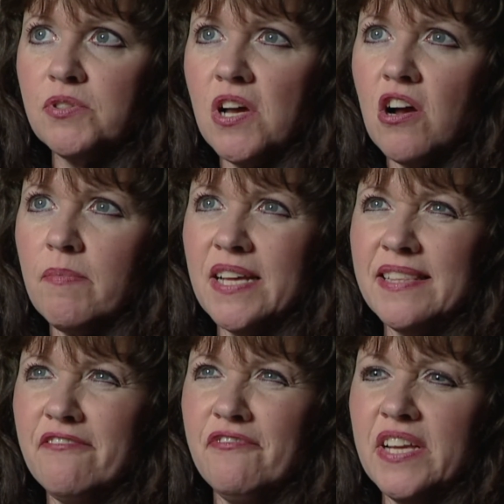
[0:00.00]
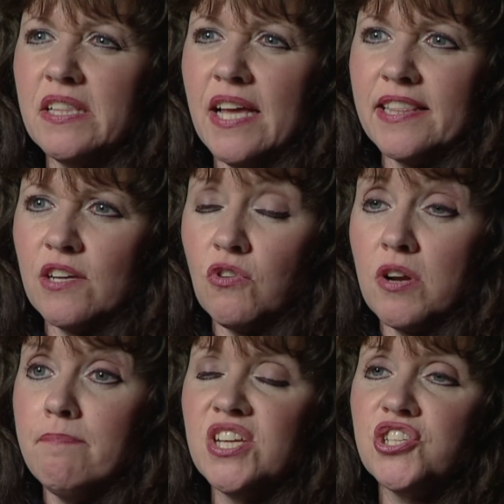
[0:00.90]
talk about they feel like they're on a
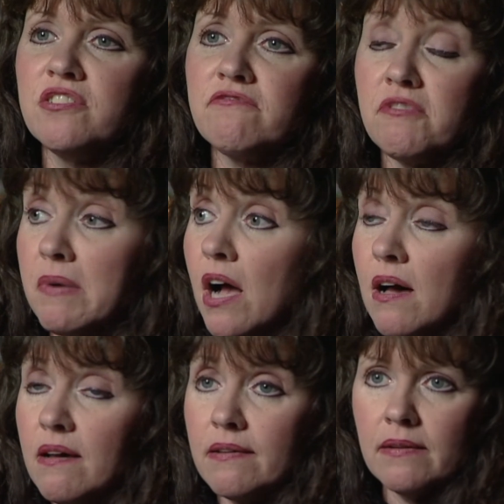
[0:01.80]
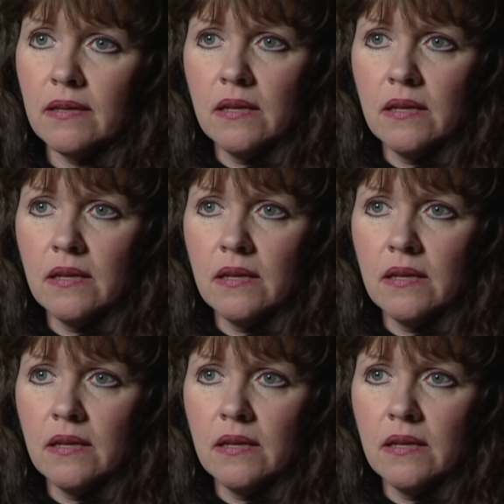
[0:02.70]
mission from God.